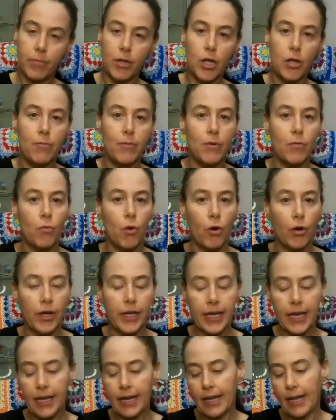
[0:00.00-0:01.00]
leaning
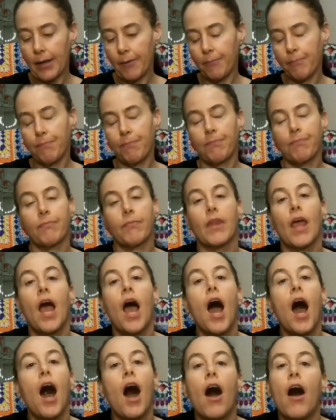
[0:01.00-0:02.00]
wonky, isn't it?
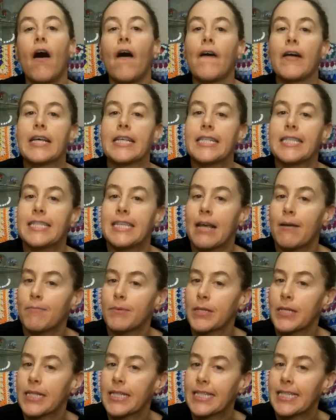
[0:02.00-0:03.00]
I
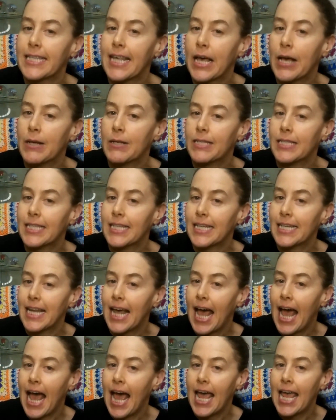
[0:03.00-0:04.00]
stepped on the scales
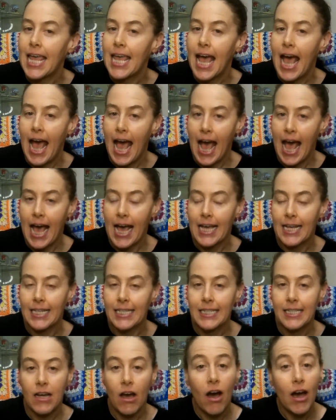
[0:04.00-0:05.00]
today
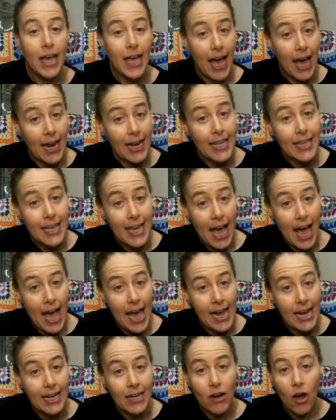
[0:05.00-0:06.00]
and I had a
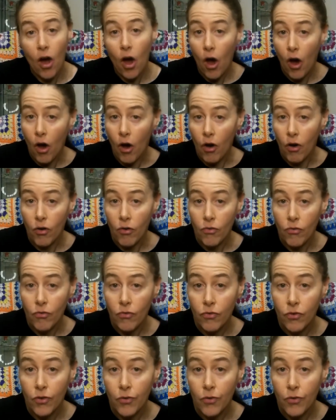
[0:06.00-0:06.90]
gain of